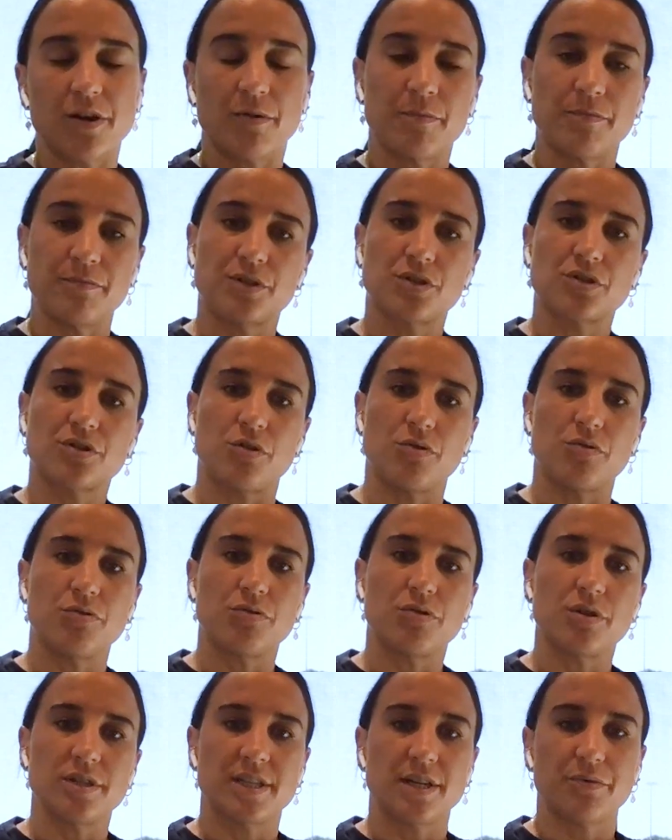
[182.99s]
on school
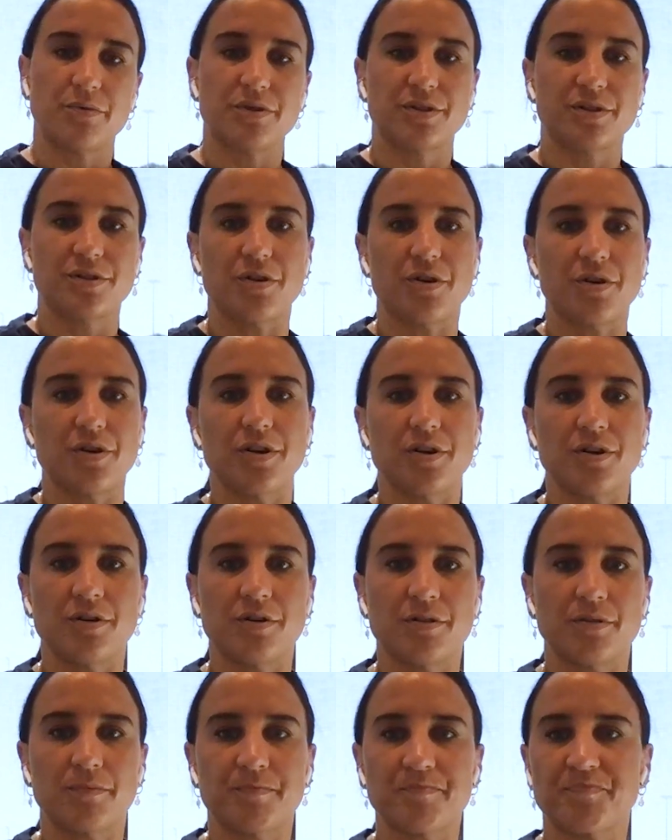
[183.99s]
because there was no
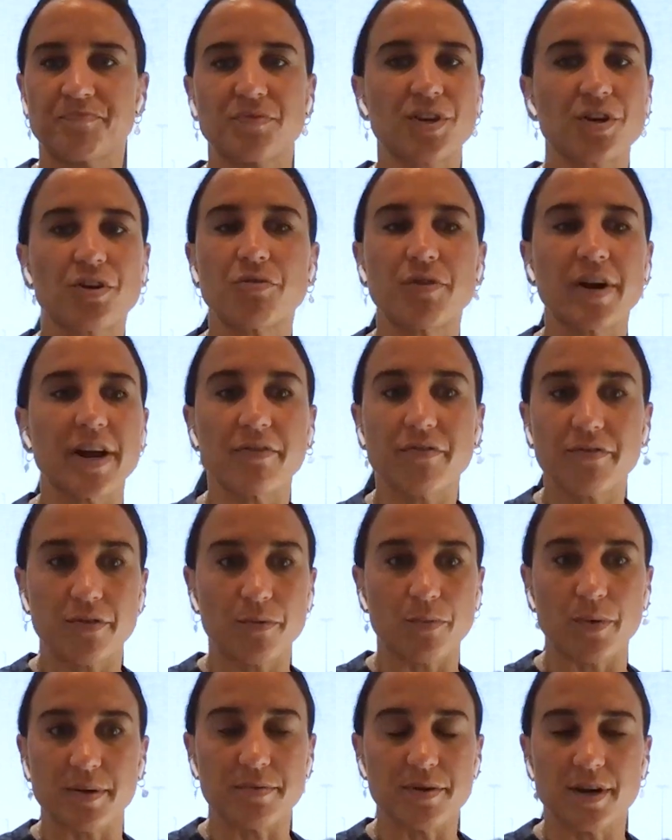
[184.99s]
career for
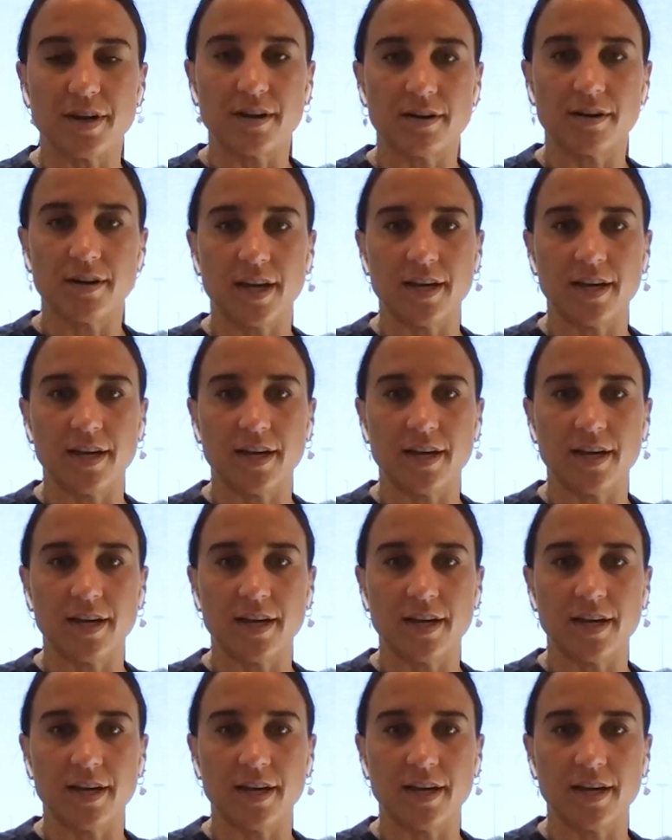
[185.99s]
women